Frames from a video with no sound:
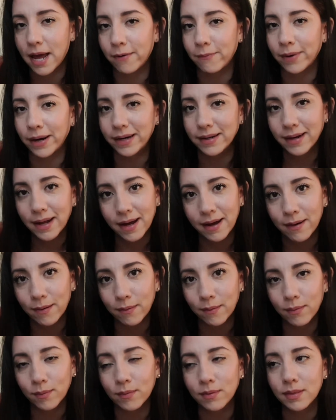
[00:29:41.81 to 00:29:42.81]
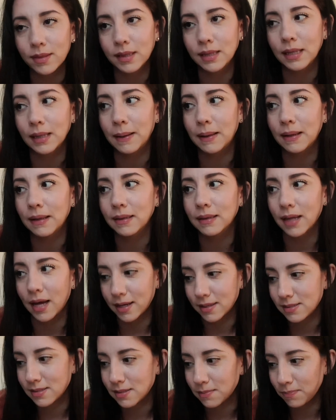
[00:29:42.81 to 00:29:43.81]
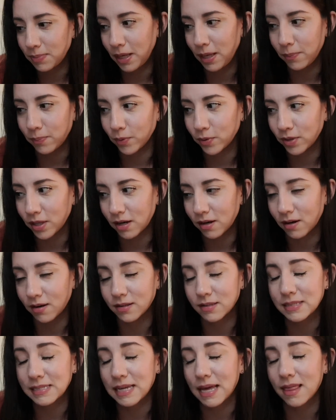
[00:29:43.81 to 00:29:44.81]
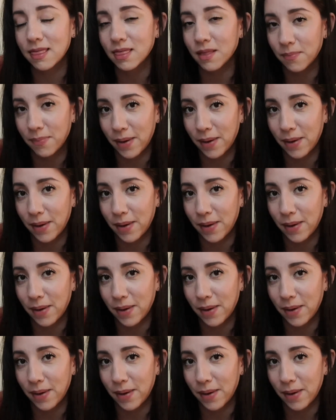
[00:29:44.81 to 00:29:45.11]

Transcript: And right now, the less people that are on set, the